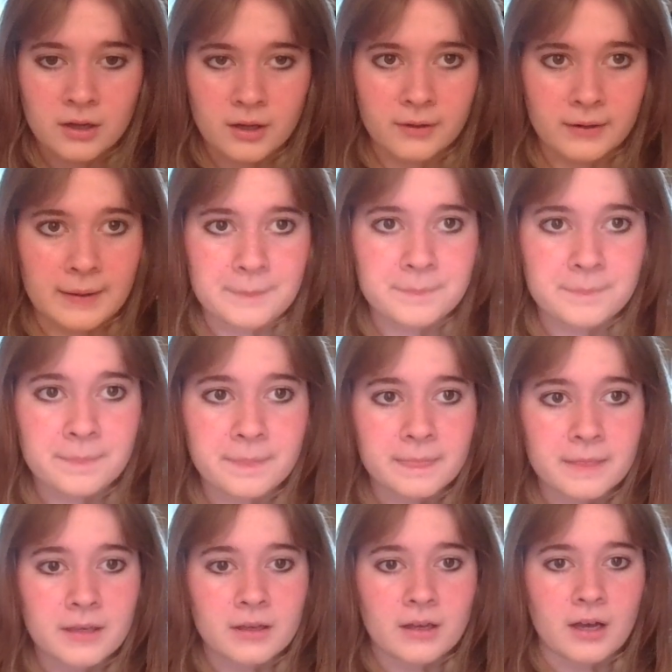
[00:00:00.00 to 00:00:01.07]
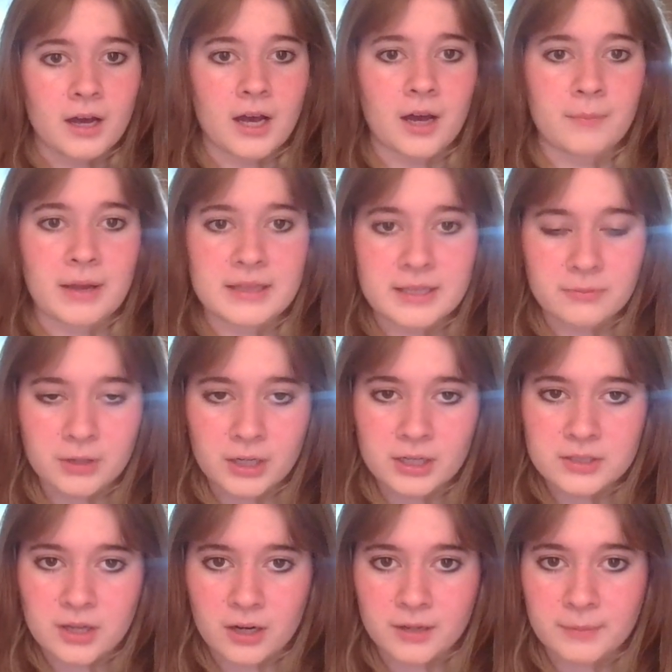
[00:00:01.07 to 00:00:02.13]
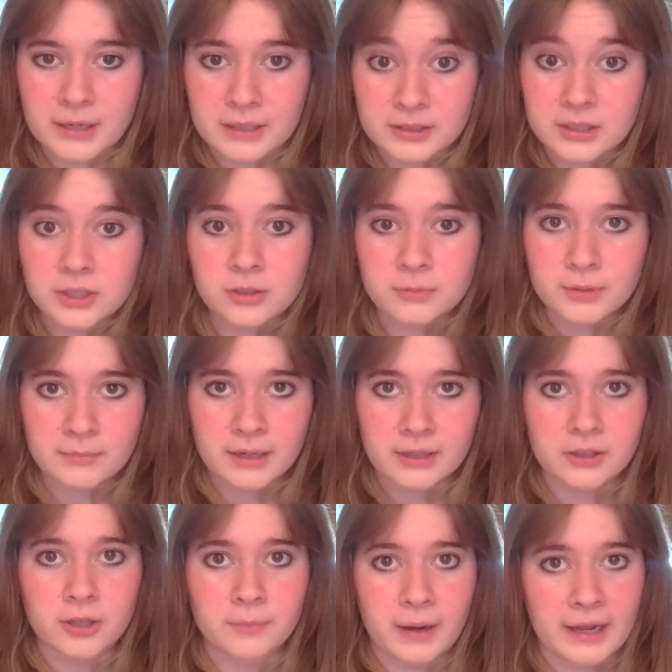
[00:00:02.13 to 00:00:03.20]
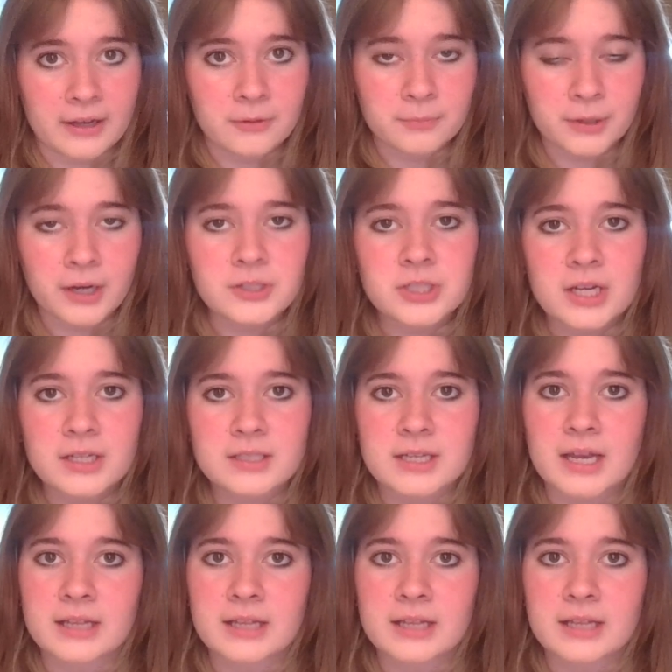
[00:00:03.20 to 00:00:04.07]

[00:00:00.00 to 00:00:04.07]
Okay. And then we're going to talk about the Human Microbiome Project,